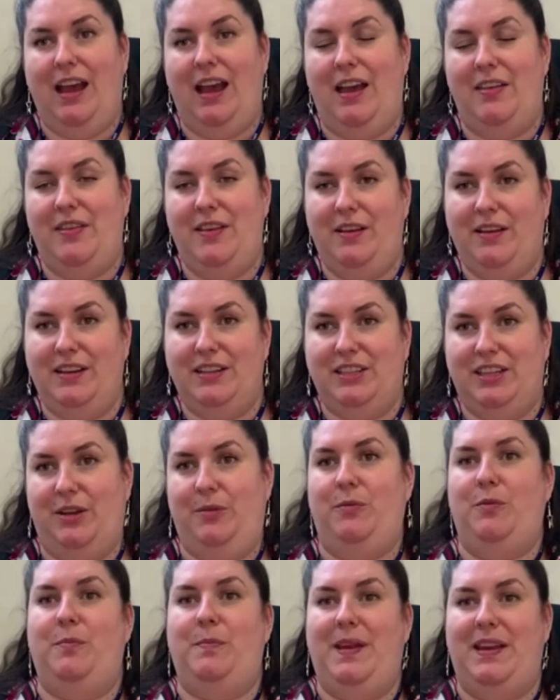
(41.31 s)
And the
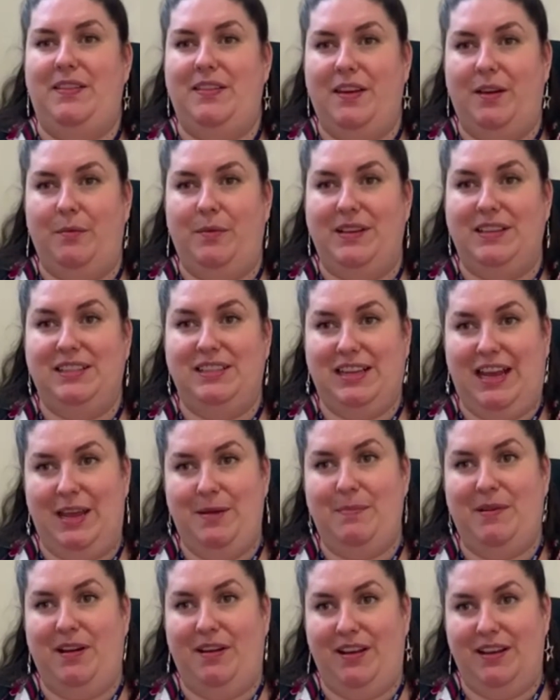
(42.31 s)
idea will be that we
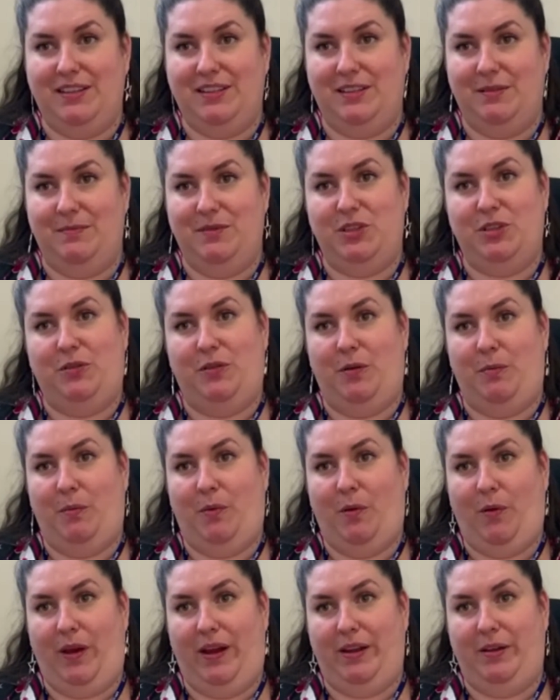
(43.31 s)
stabilise them to
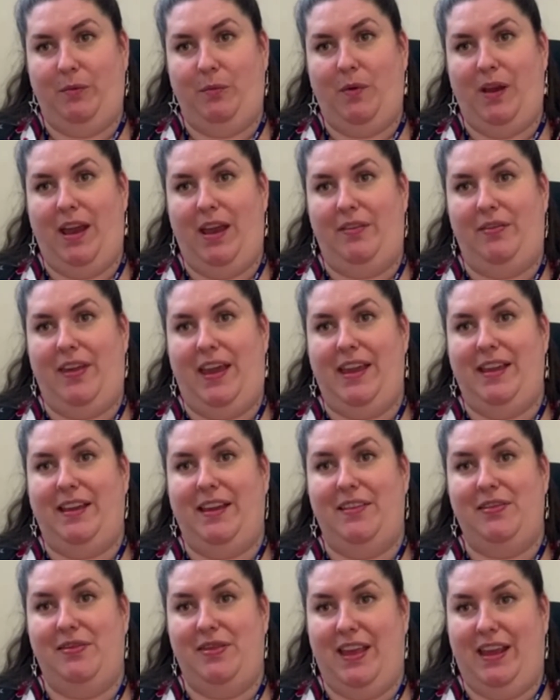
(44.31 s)
a point where they
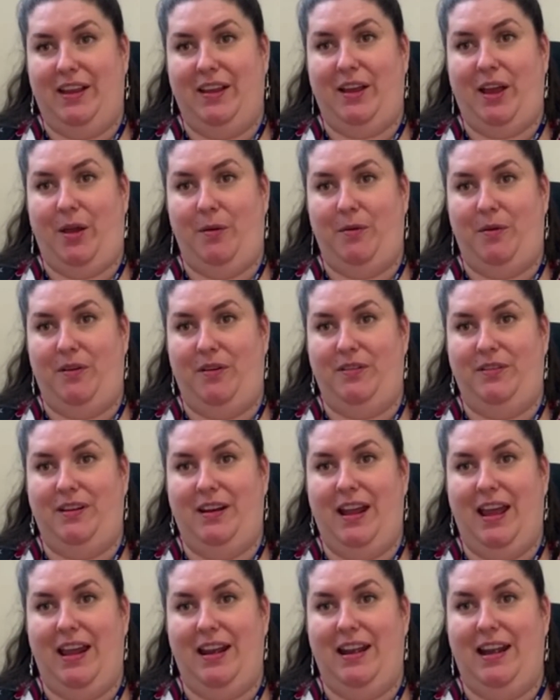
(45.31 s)
can then go
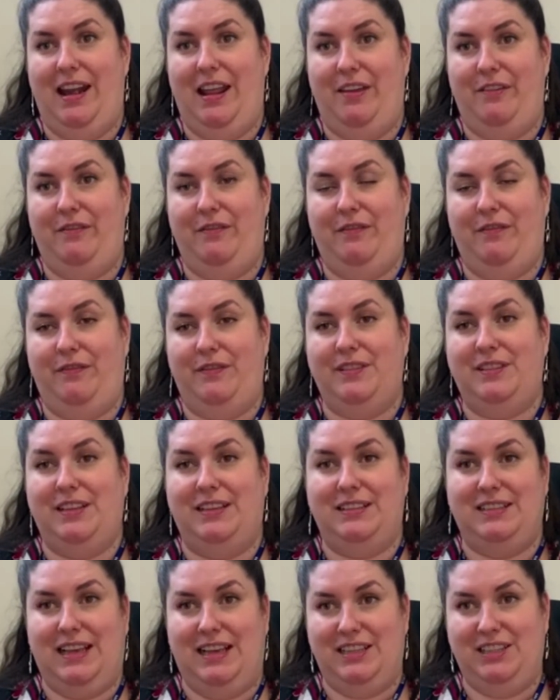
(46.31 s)
on and live
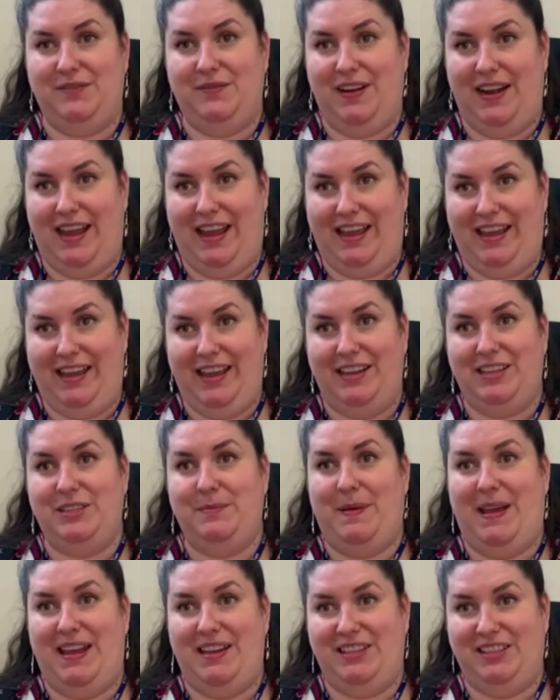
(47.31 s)
successfully,
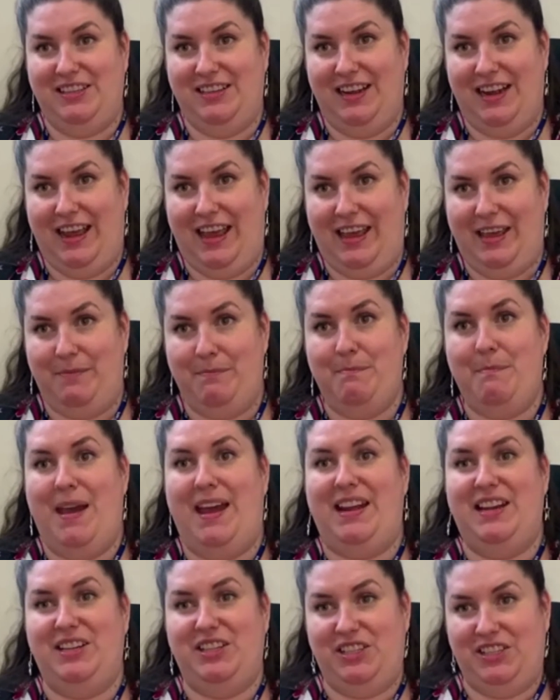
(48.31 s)
independently,
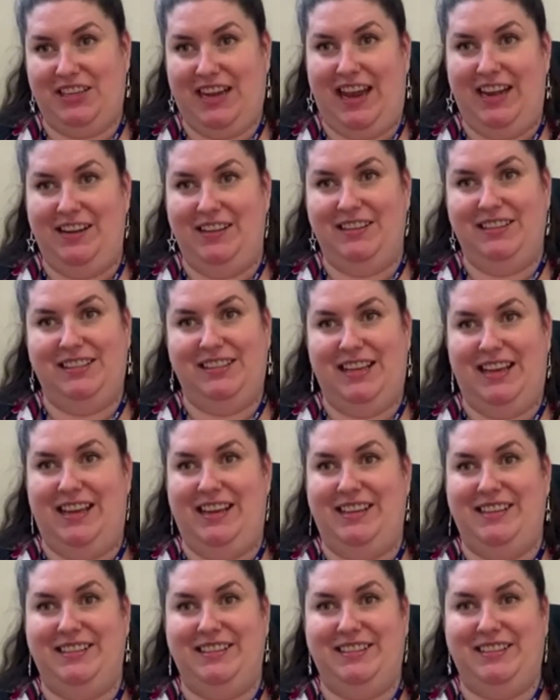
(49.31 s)
manage
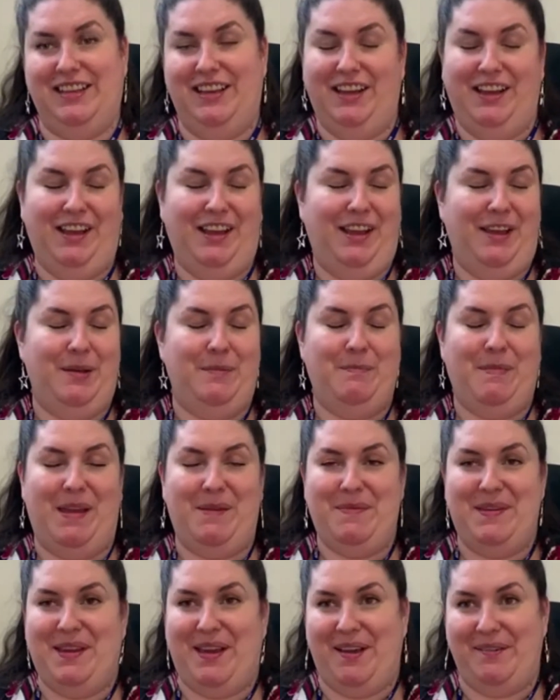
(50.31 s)
tenancies,
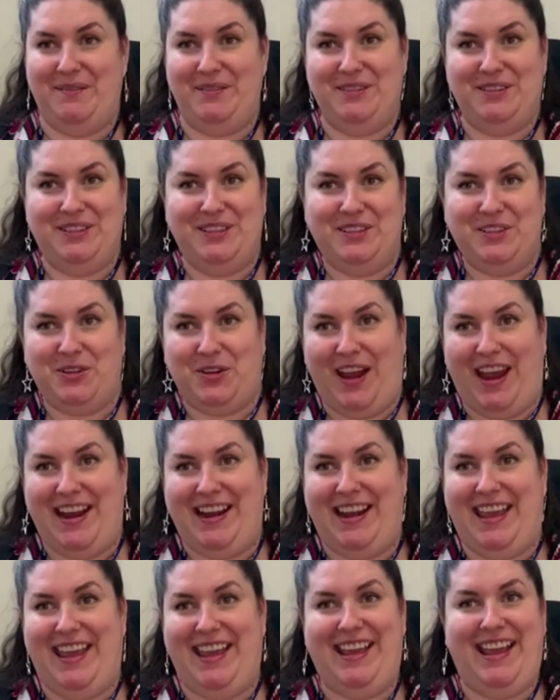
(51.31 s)
maybe go on to
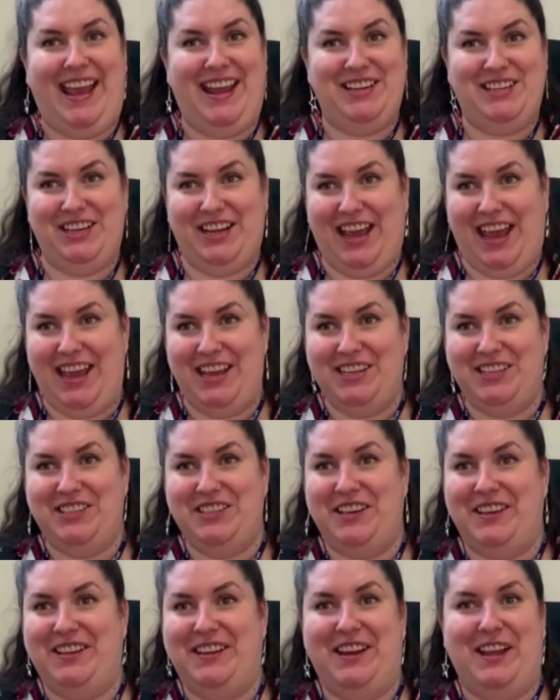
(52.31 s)
training,
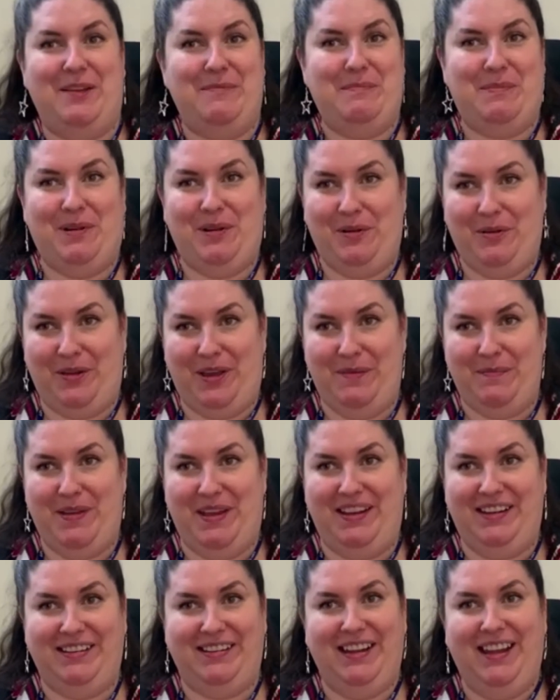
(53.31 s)
education,
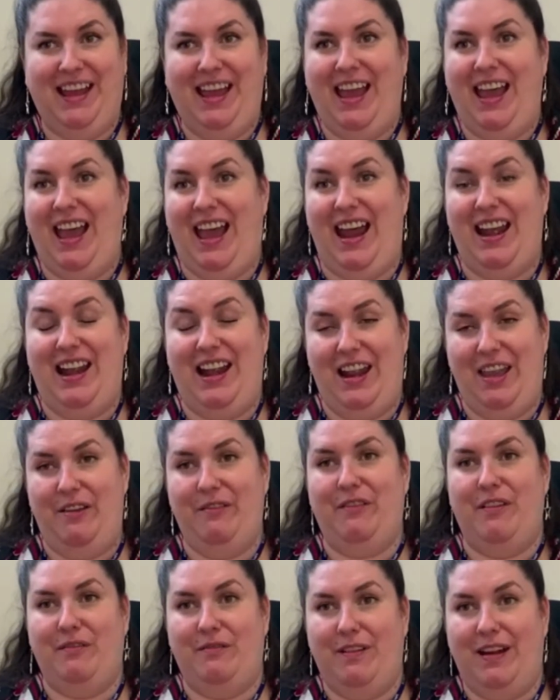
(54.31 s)
employment, and
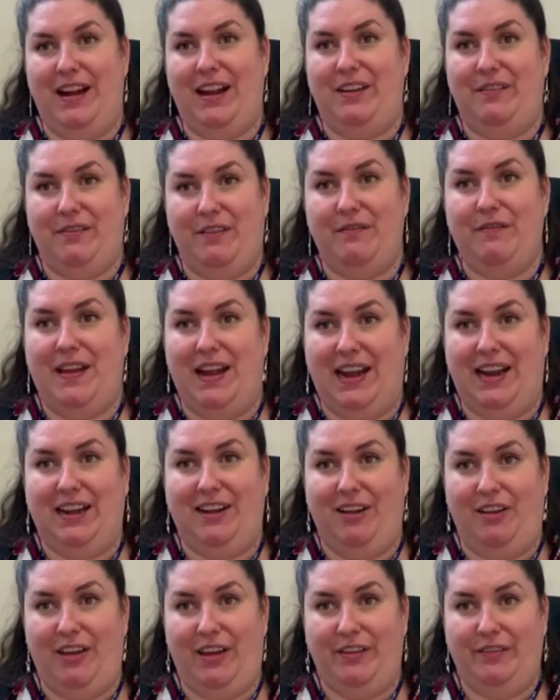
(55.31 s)
live a really
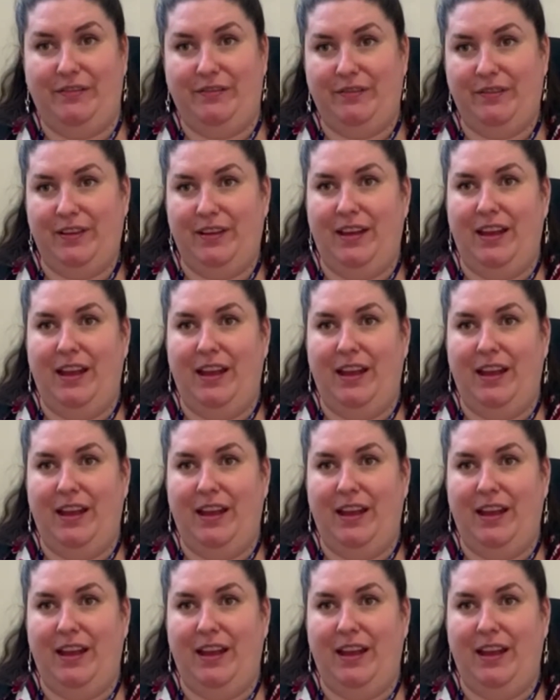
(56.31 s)
fulfilling life.